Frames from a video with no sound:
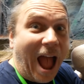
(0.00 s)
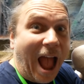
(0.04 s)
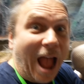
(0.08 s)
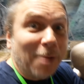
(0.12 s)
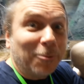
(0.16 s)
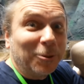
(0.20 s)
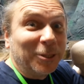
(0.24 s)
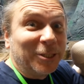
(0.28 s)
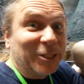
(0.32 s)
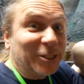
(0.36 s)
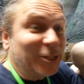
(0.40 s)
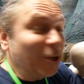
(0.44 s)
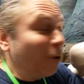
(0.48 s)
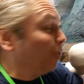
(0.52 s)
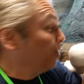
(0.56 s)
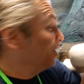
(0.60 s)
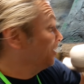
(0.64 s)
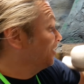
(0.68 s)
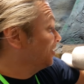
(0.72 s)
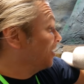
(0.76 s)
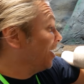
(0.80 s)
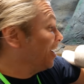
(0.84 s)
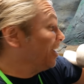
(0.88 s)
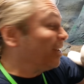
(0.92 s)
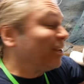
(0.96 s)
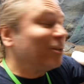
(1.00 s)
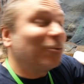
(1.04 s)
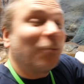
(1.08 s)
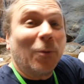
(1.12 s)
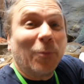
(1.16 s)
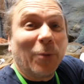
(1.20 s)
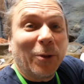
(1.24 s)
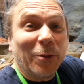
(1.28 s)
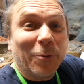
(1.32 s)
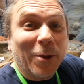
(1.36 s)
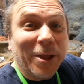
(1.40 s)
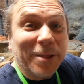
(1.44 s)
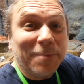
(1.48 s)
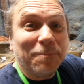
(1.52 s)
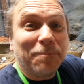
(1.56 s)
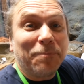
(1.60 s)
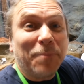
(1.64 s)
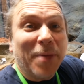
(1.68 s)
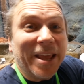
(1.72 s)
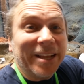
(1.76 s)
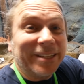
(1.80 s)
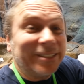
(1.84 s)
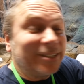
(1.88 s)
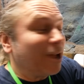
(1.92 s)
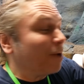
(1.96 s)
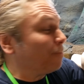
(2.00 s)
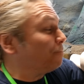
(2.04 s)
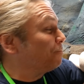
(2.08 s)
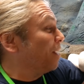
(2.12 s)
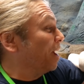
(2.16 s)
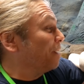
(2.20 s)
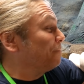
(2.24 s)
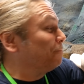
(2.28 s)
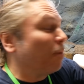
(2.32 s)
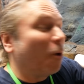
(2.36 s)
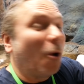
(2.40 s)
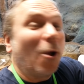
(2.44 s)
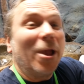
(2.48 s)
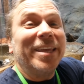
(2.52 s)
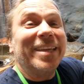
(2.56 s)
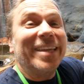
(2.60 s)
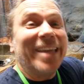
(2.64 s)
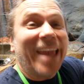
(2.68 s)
I was so excited when we went and picked up my boy